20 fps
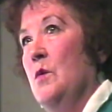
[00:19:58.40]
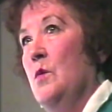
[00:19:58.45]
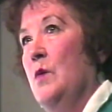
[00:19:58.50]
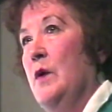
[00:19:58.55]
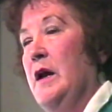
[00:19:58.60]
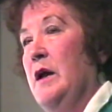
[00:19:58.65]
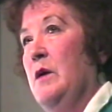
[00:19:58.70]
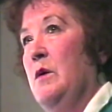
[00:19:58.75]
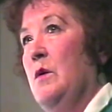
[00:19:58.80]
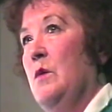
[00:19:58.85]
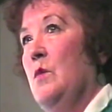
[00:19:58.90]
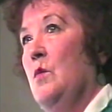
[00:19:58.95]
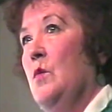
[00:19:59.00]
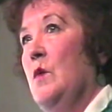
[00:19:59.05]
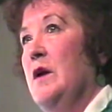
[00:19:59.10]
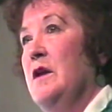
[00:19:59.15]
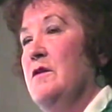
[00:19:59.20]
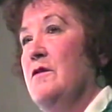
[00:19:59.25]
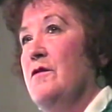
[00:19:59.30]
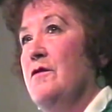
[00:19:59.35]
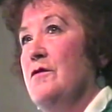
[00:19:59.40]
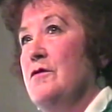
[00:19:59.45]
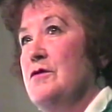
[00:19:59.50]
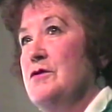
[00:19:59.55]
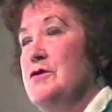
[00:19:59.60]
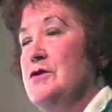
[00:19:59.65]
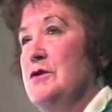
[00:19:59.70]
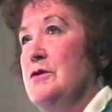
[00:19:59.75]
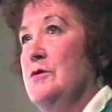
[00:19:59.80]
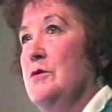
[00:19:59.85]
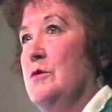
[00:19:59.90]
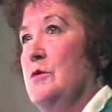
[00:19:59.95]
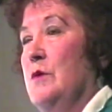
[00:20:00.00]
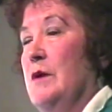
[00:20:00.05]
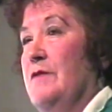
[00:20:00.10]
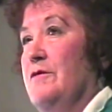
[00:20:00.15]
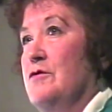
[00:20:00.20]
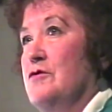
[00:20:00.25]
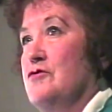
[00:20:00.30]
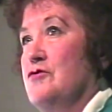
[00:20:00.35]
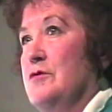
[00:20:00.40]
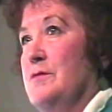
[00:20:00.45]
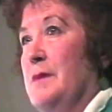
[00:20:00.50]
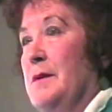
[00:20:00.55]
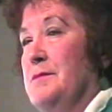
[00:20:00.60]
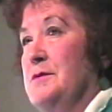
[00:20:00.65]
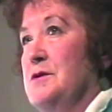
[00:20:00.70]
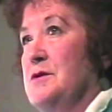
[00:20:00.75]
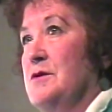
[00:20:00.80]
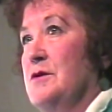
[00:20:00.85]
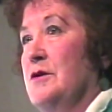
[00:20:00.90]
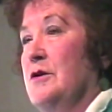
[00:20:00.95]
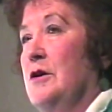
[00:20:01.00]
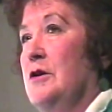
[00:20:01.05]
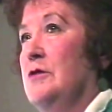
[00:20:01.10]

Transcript: we went for a trip up into the